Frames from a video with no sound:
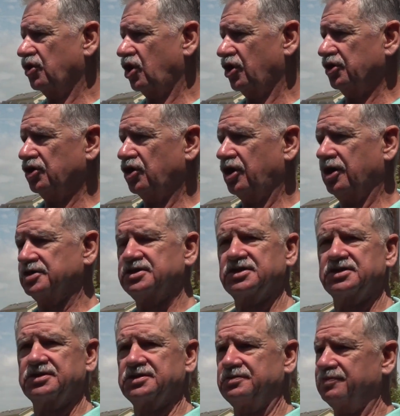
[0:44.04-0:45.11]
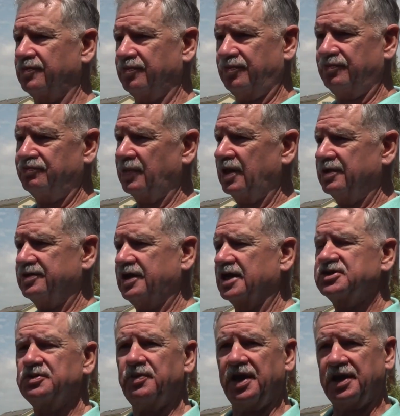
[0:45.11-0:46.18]
our yards. It's
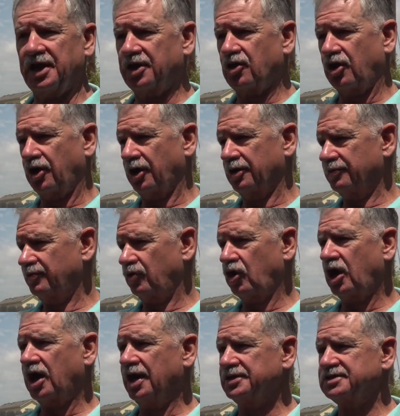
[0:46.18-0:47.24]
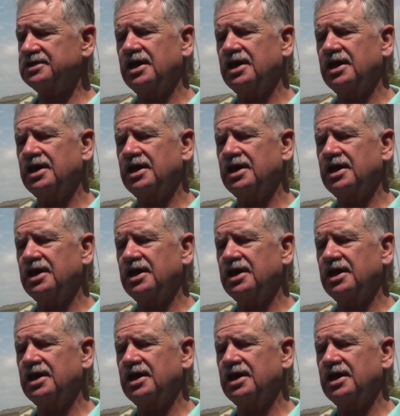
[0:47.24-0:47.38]
decimating our lawns.